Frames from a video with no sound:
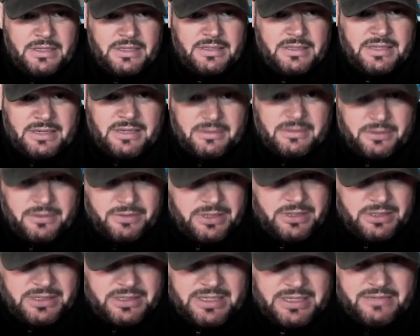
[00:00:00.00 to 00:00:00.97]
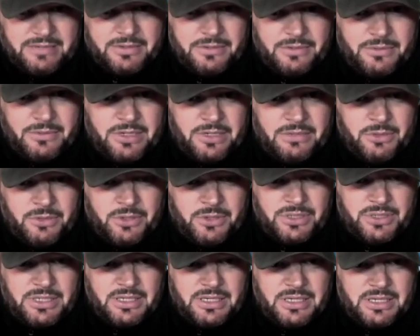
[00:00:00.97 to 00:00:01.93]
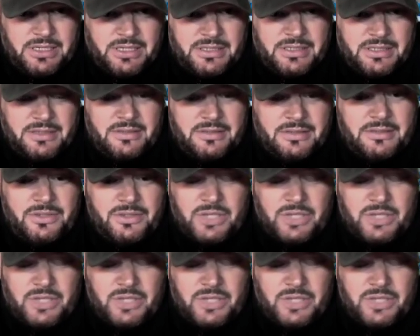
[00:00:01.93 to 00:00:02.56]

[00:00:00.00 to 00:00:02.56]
South Korea is having reemerging cases.